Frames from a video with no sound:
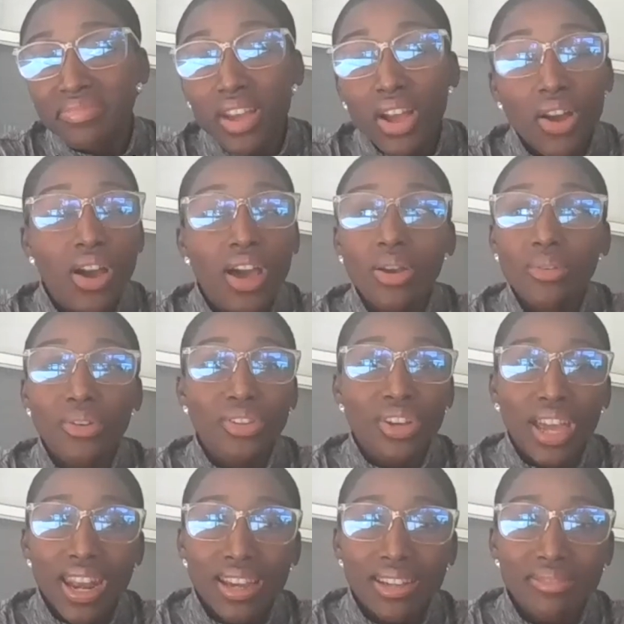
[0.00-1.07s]
Oh, I don't want to
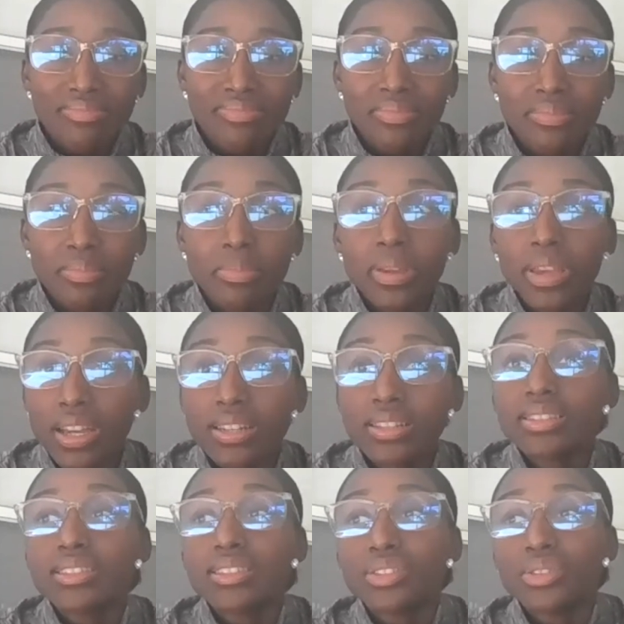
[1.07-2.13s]
look at it.
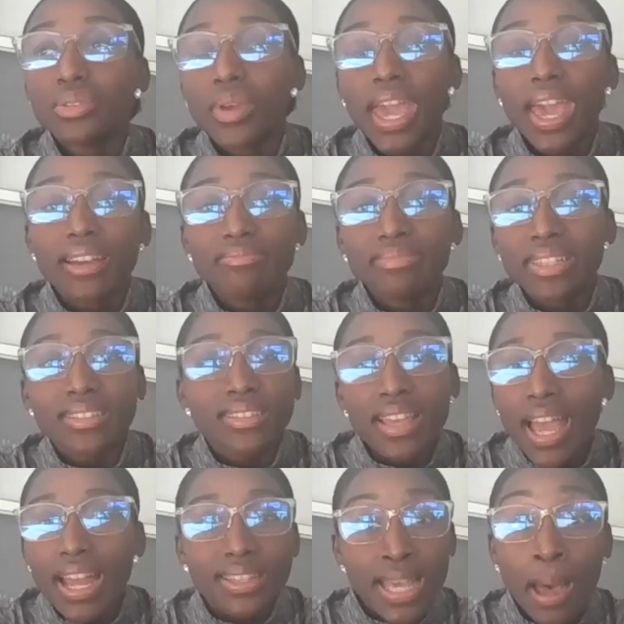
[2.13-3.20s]
Because you can't.
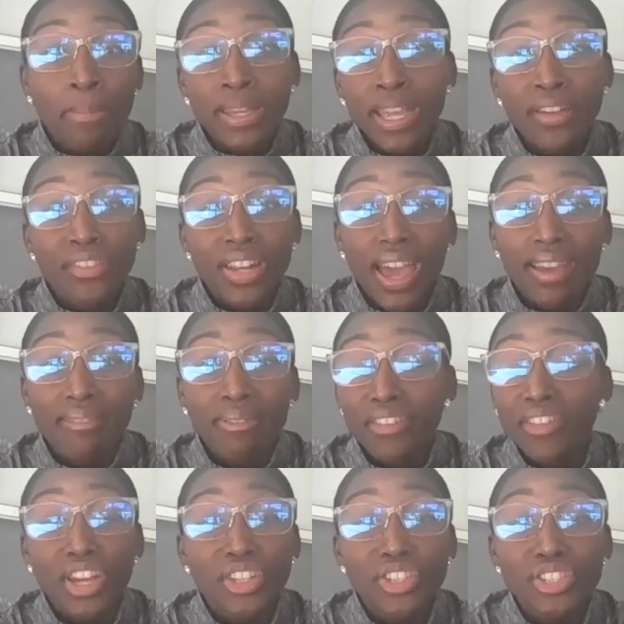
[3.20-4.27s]
It's happening every day.
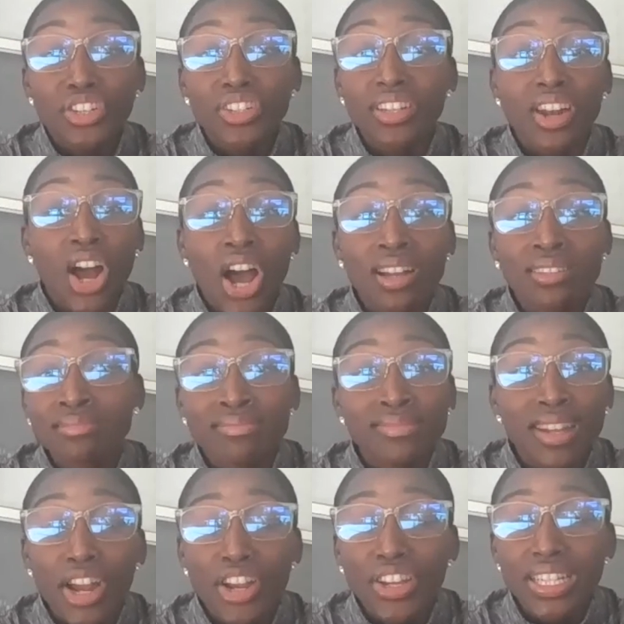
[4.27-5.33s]
Every day you turn it on,
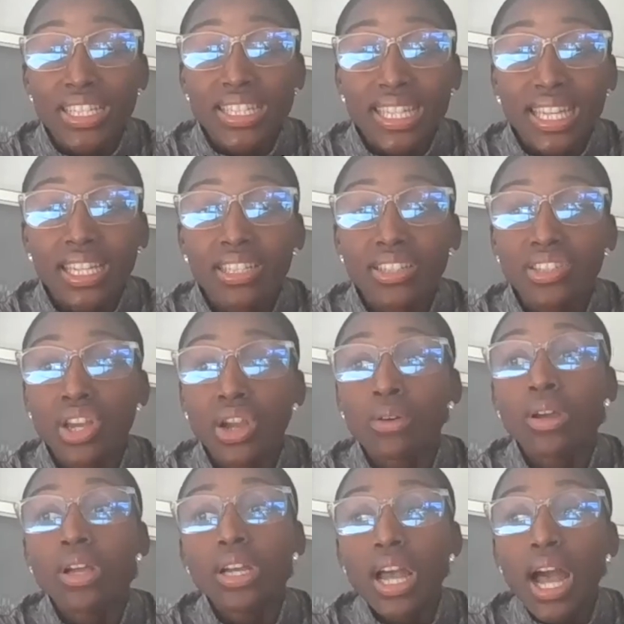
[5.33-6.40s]
now you're going to see it.
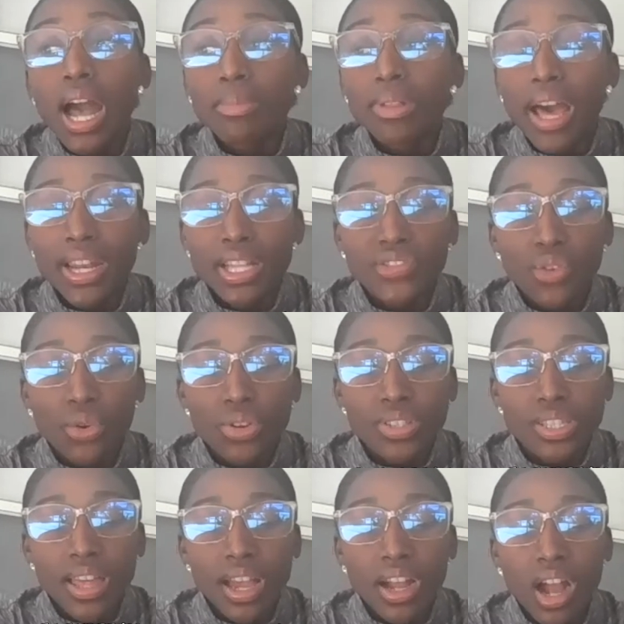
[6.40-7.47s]
So I'm glad it's
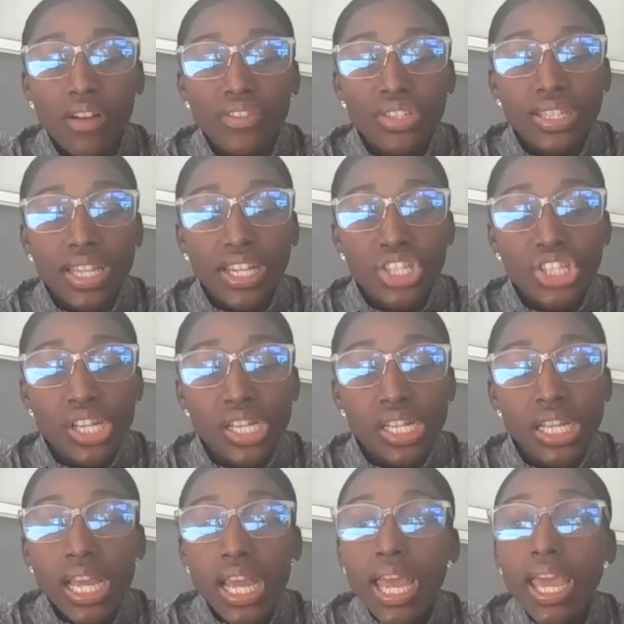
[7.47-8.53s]
forcing that
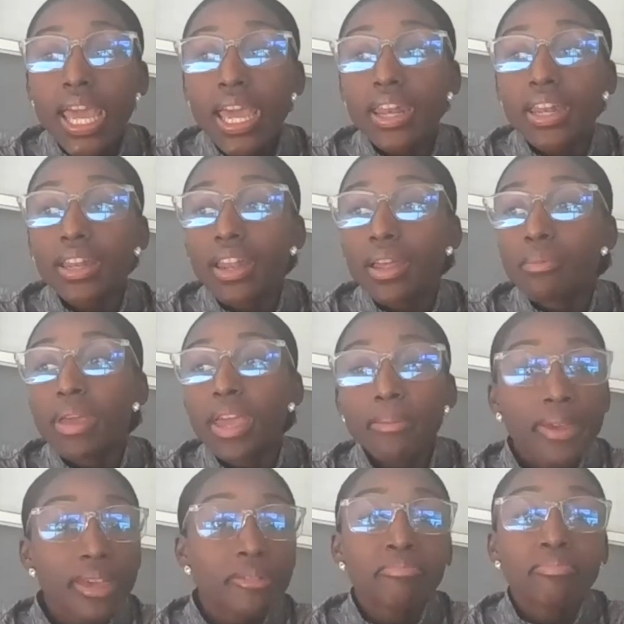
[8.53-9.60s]
conversation. And
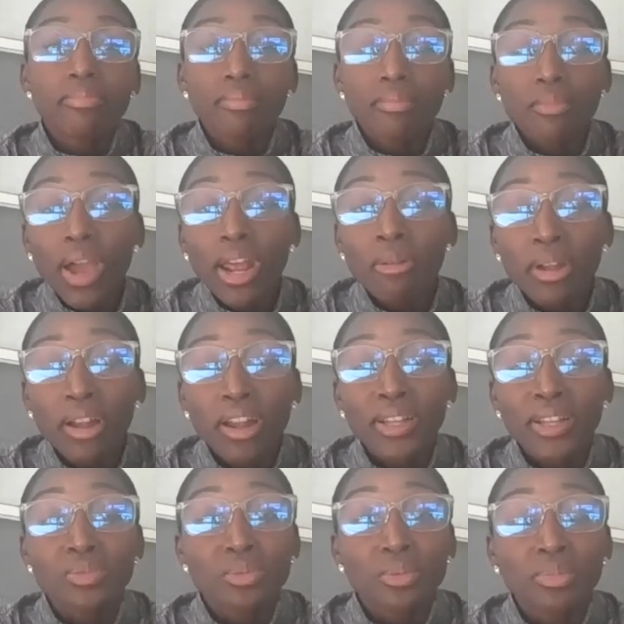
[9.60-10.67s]
maybe white
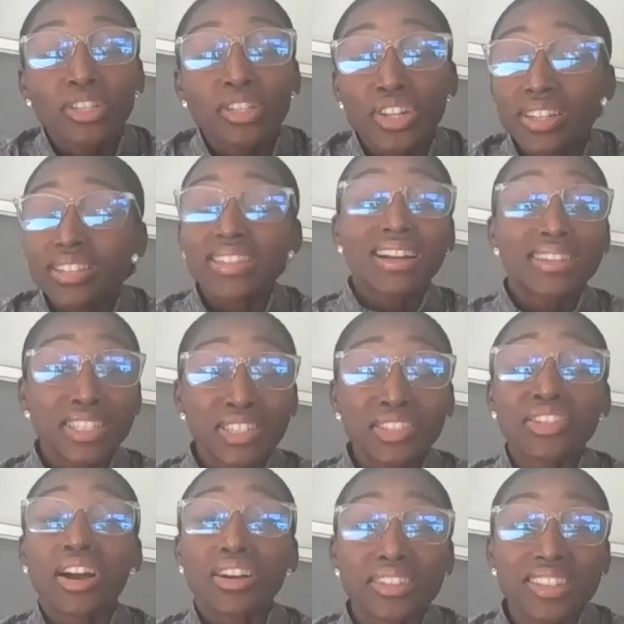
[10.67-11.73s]
Americans will be just as
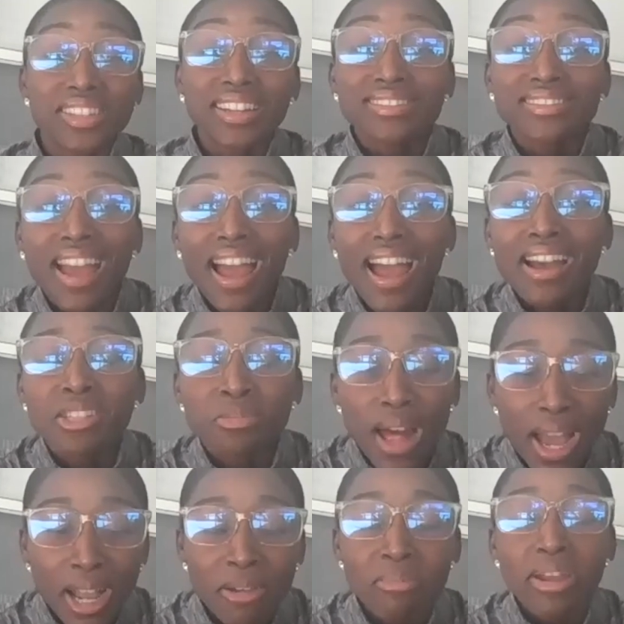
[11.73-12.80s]
exhausted as
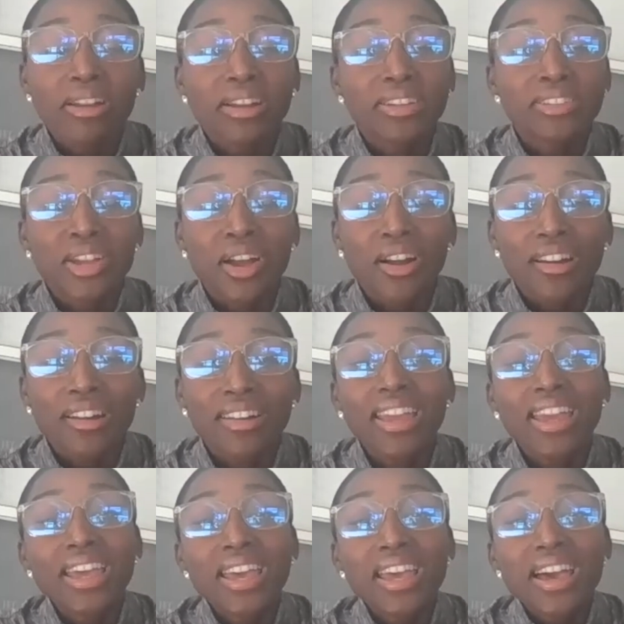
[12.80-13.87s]
Black Americans are,
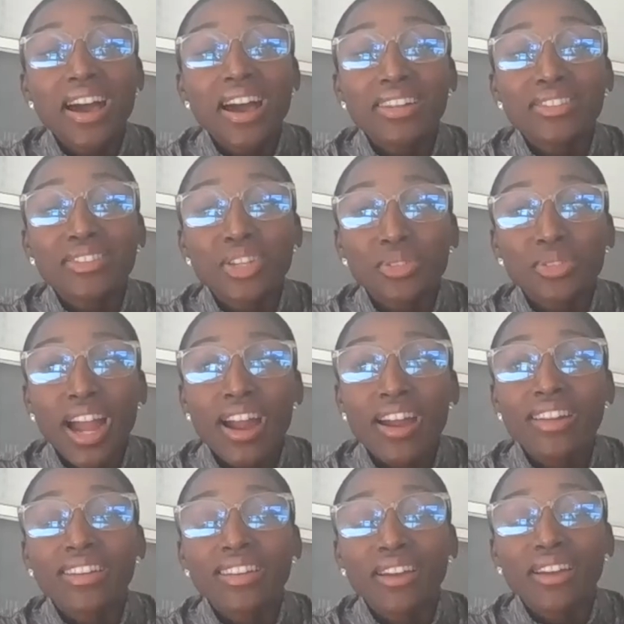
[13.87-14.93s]
so
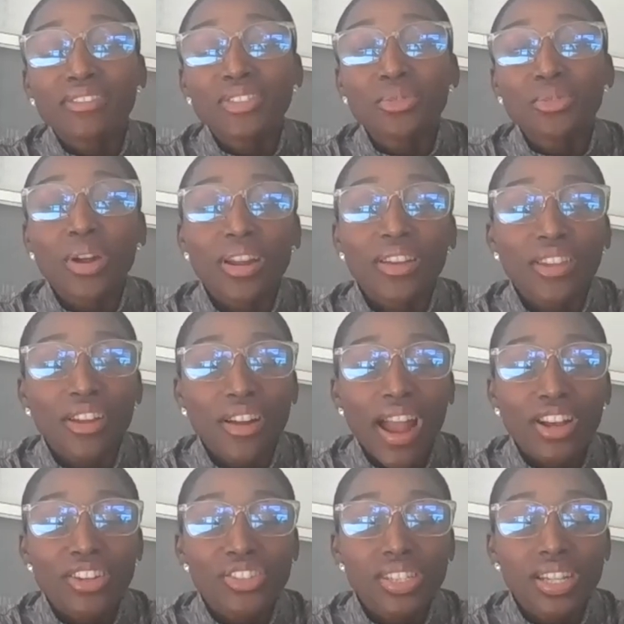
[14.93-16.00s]
tired enough to where they're
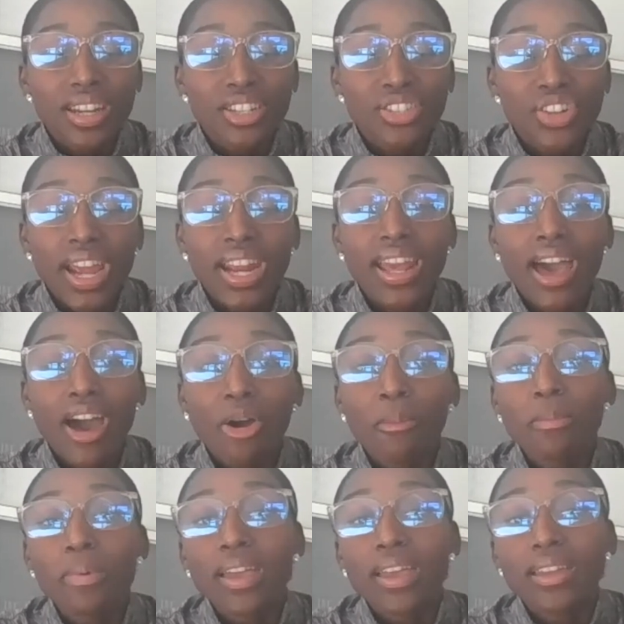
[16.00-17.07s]
actually going to try to
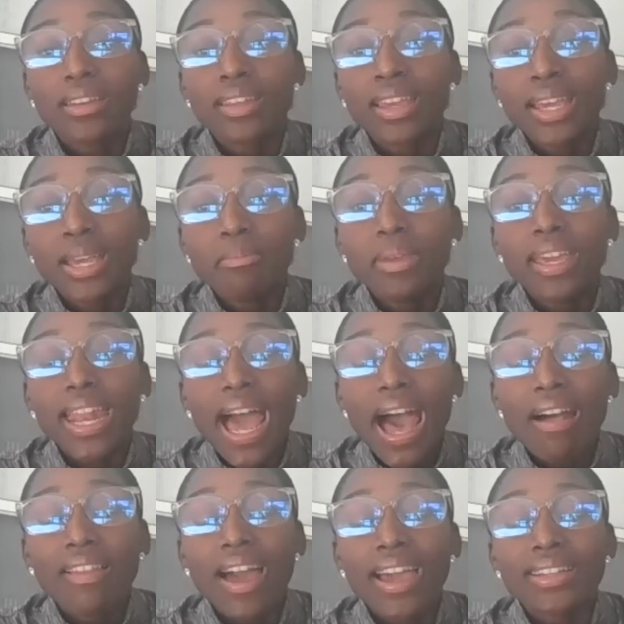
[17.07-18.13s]
help and be an
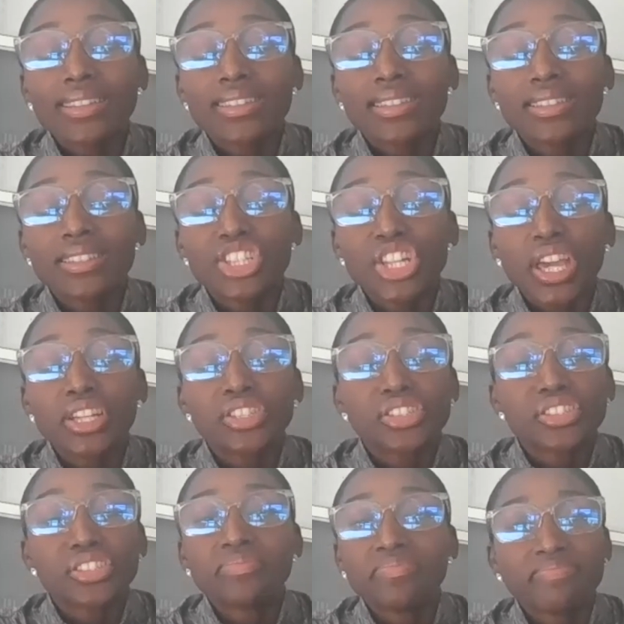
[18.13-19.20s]
ally to
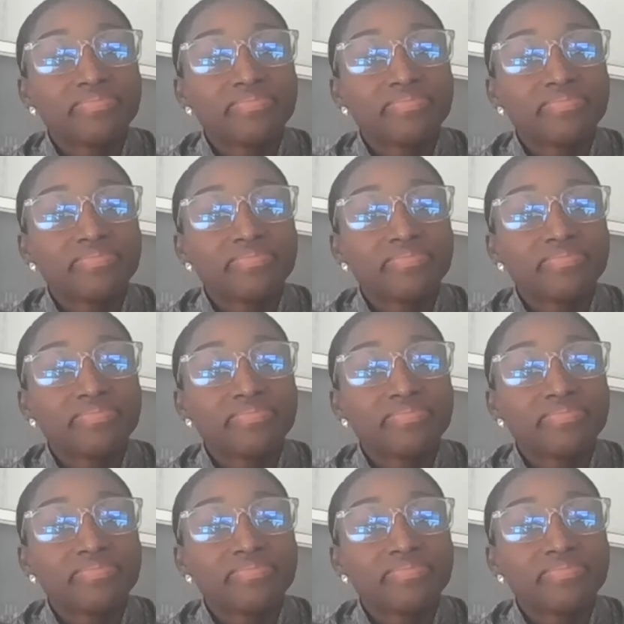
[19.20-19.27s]
change.